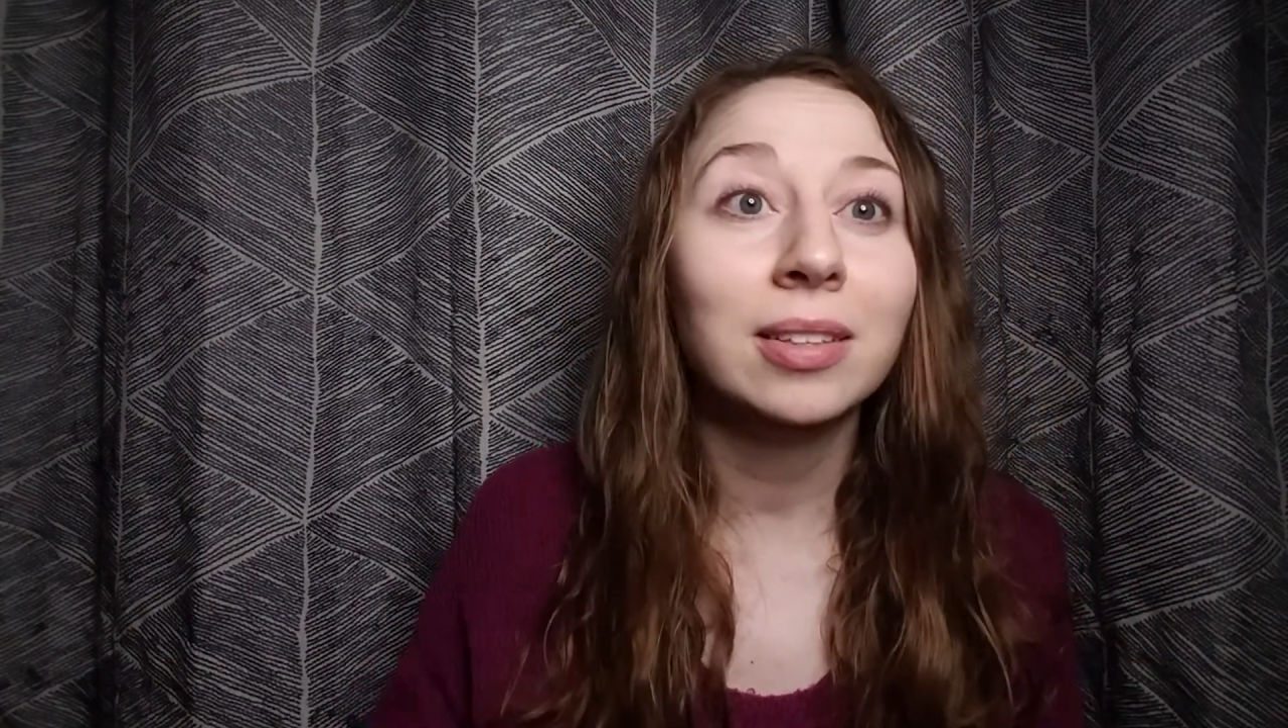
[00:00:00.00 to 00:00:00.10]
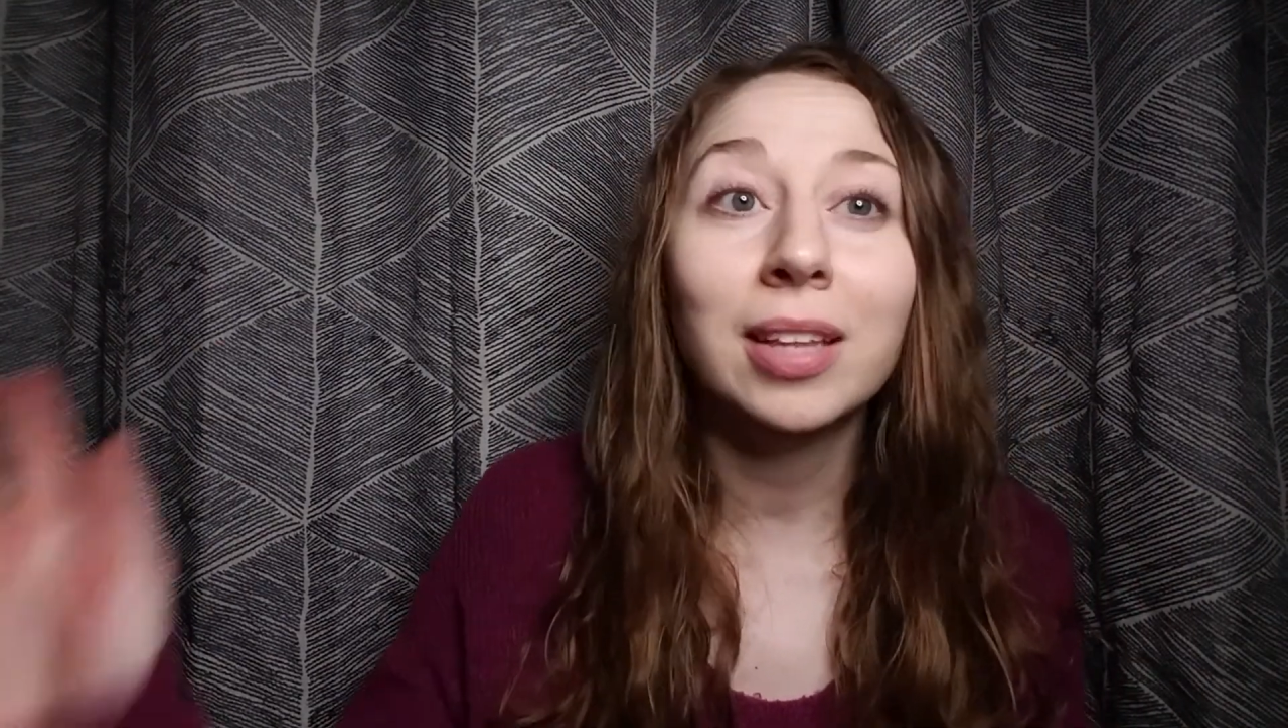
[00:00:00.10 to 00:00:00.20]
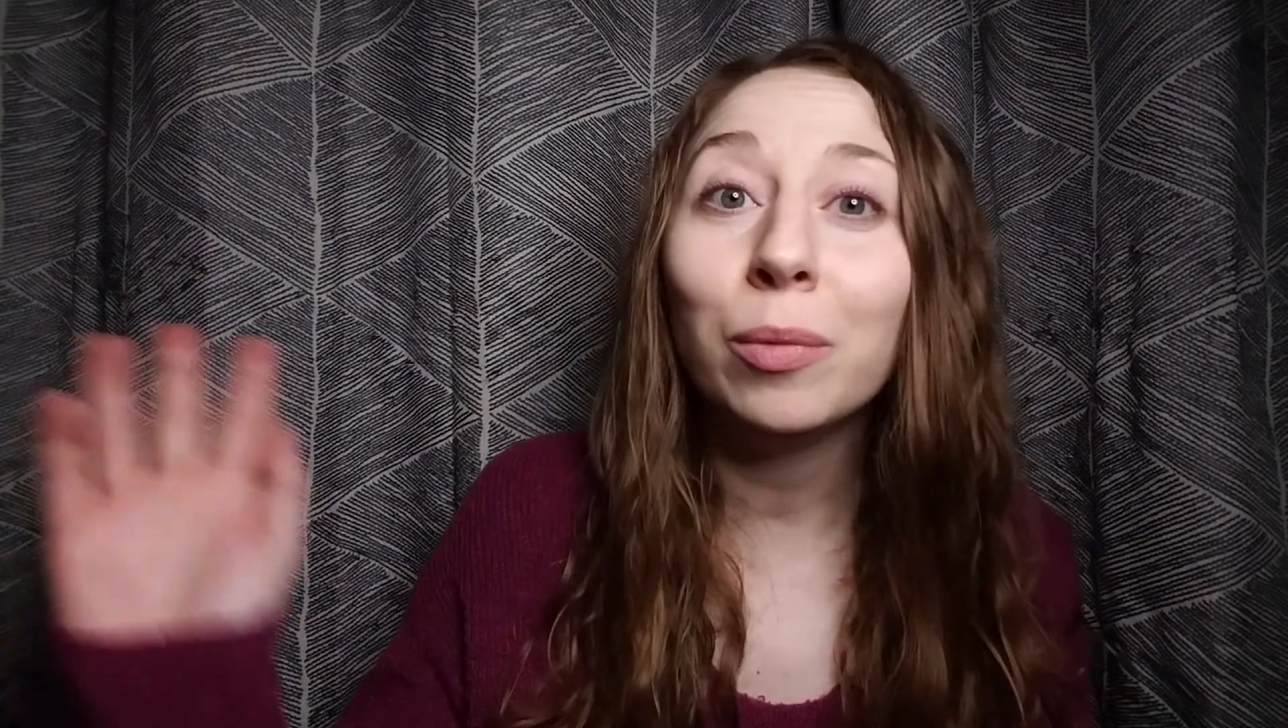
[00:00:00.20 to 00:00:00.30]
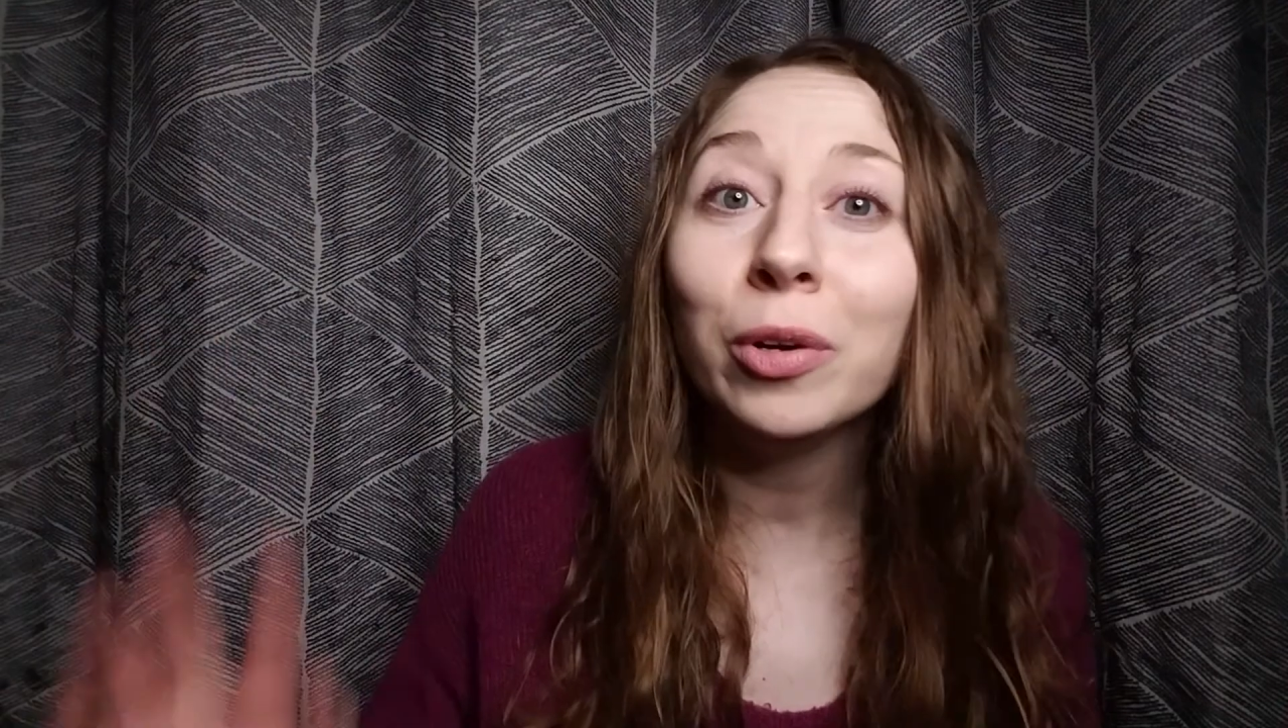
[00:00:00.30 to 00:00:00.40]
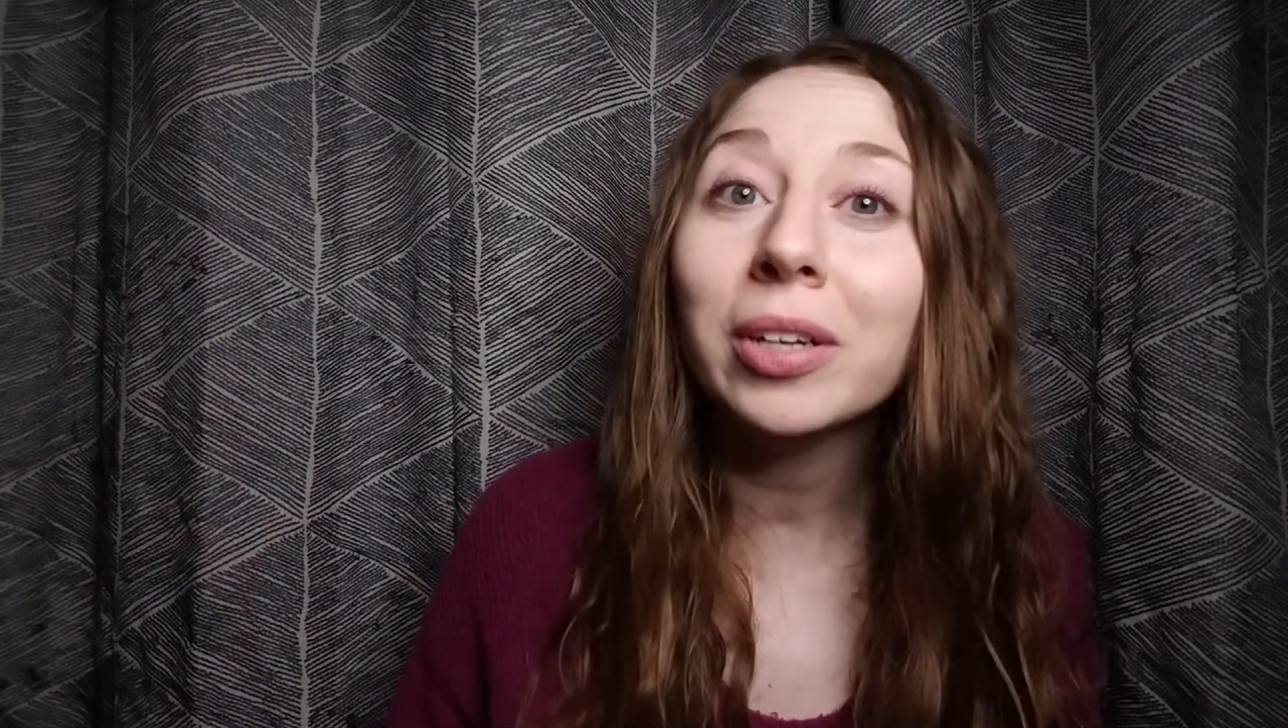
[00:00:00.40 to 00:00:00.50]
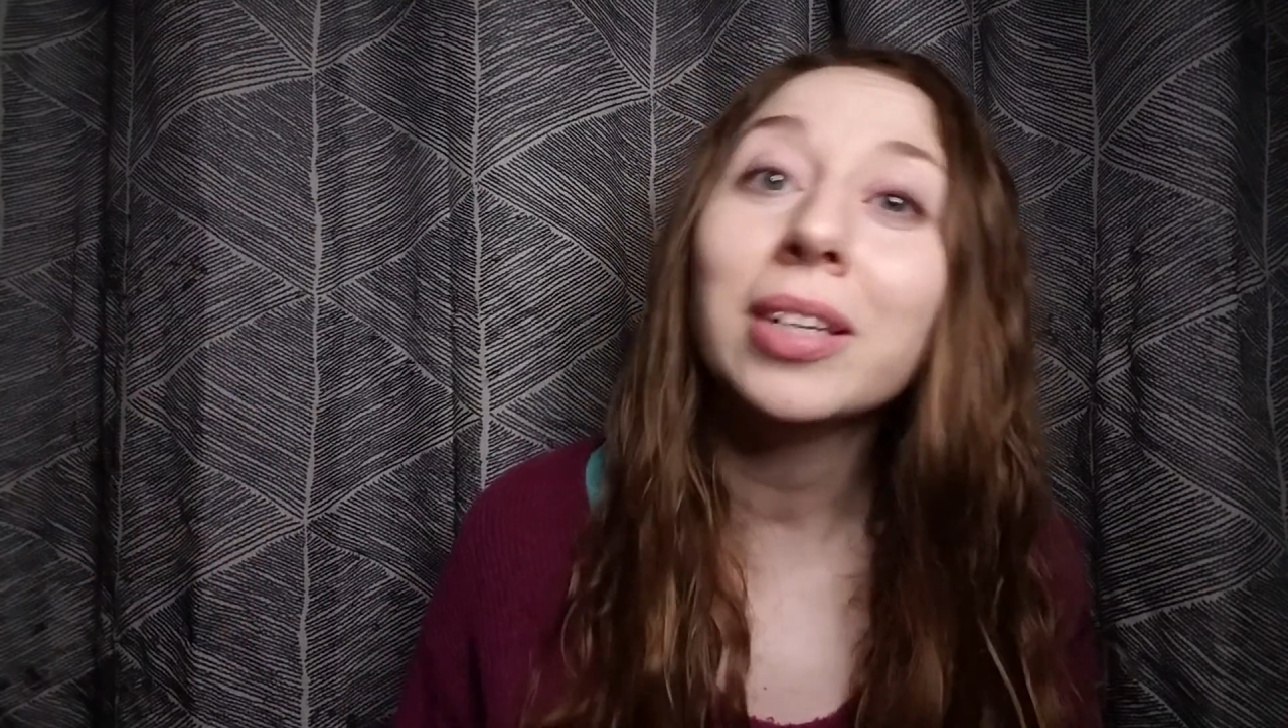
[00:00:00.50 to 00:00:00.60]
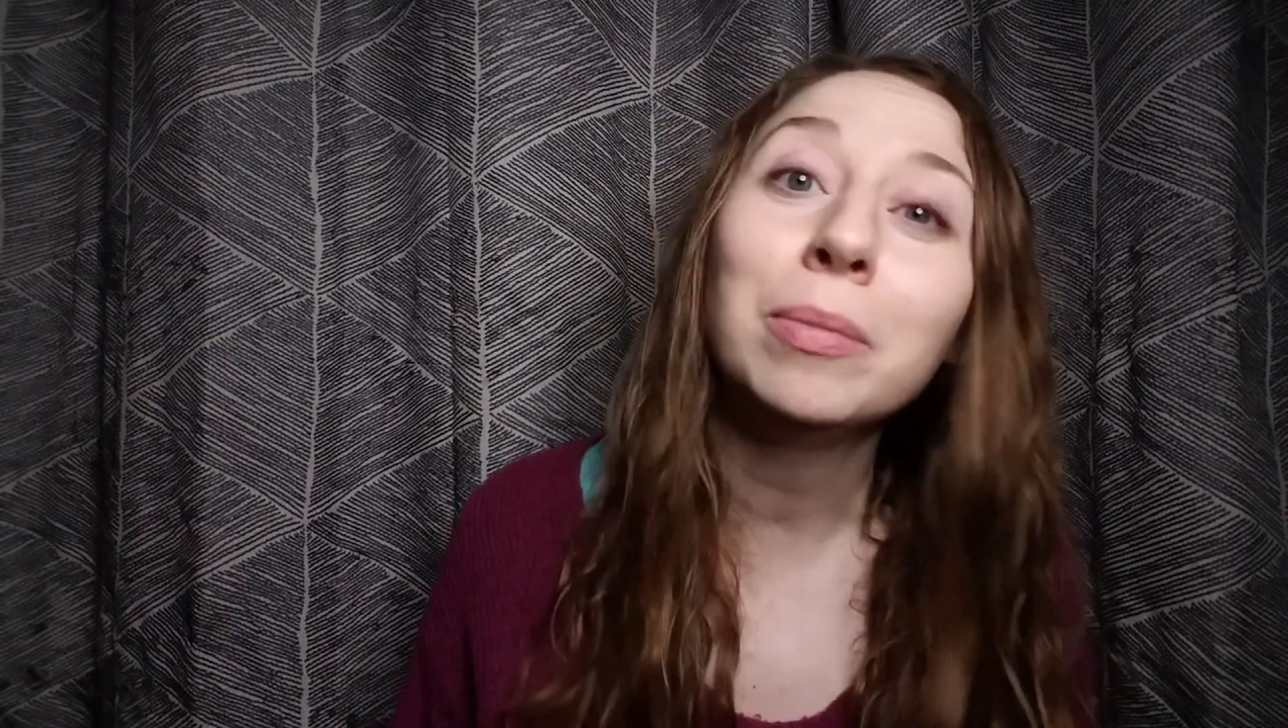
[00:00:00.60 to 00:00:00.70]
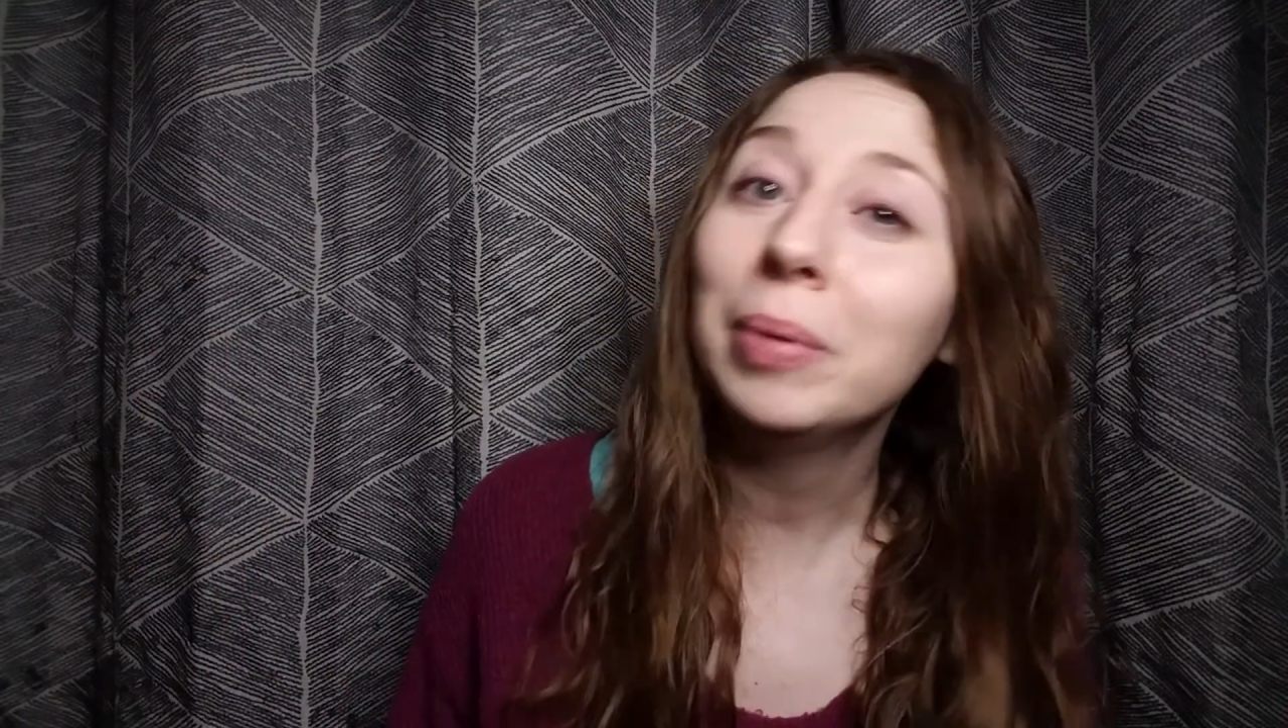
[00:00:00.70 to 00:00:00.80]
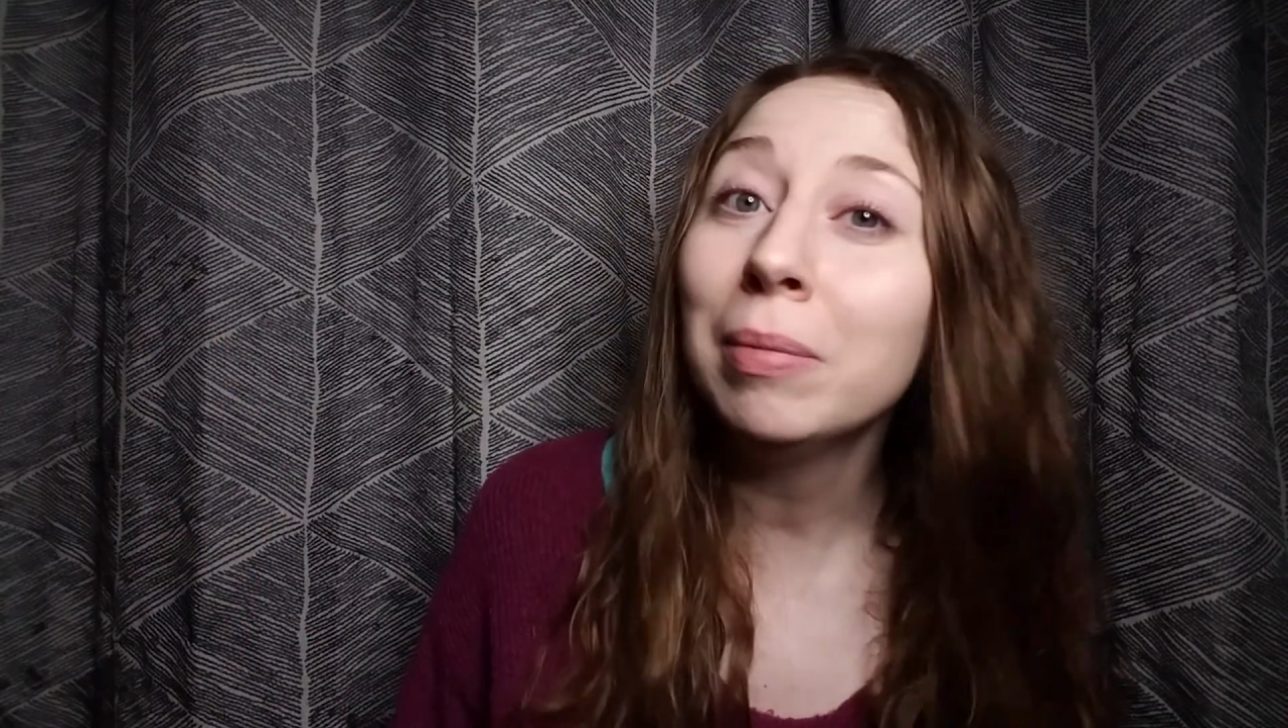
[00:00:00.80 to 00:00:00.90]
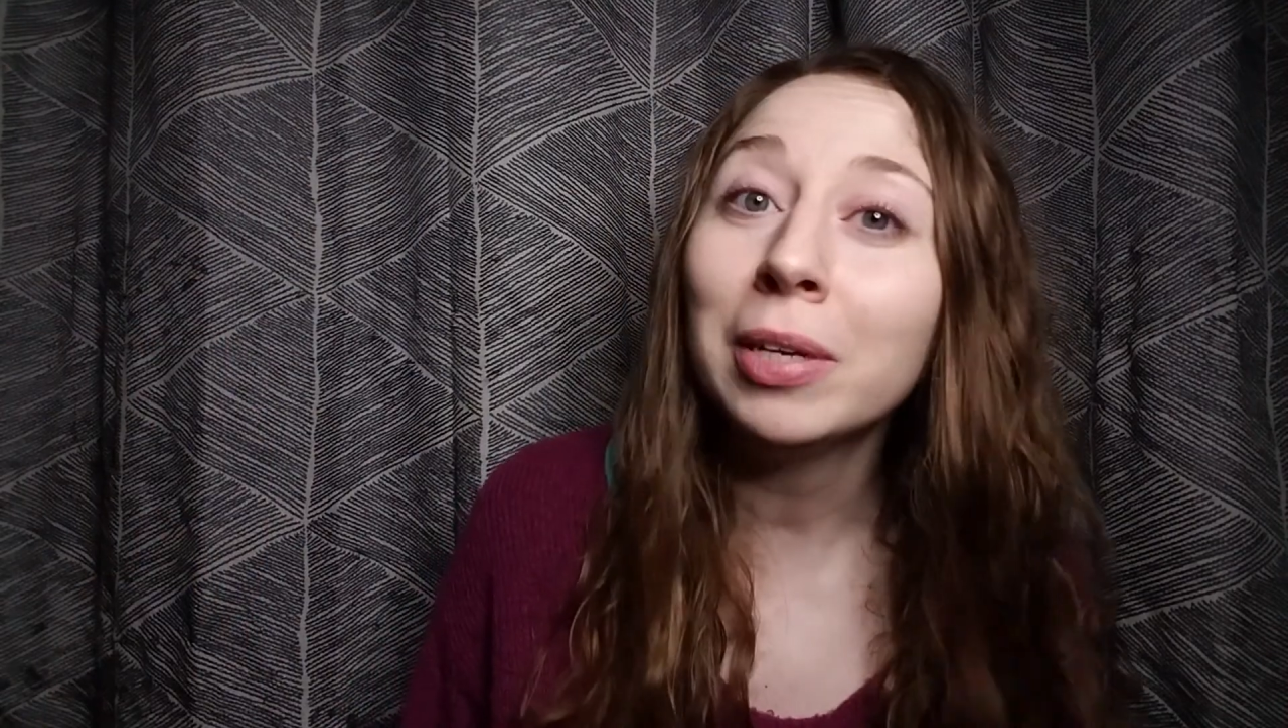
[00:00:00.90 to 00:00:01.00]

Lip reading: They weren't going to be my